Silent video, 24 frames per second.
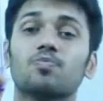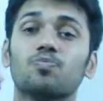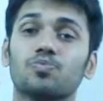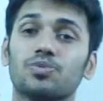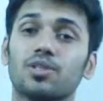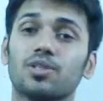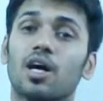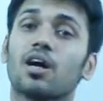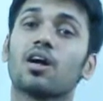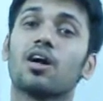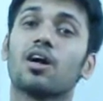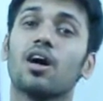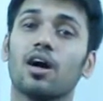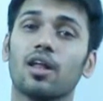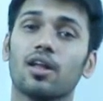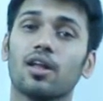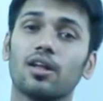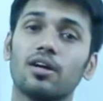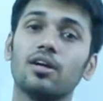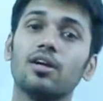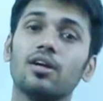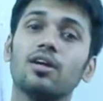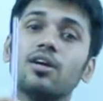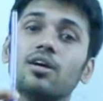the
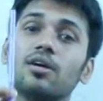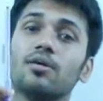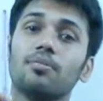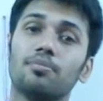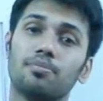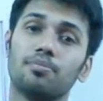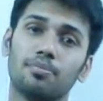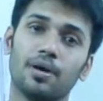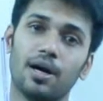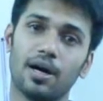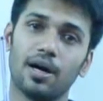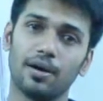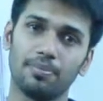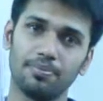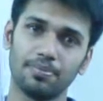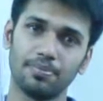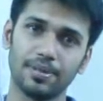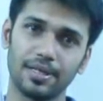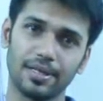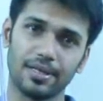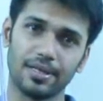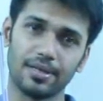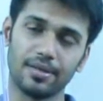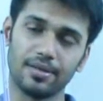color
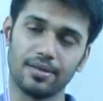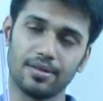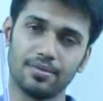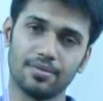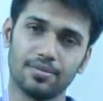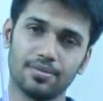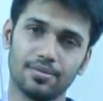purple.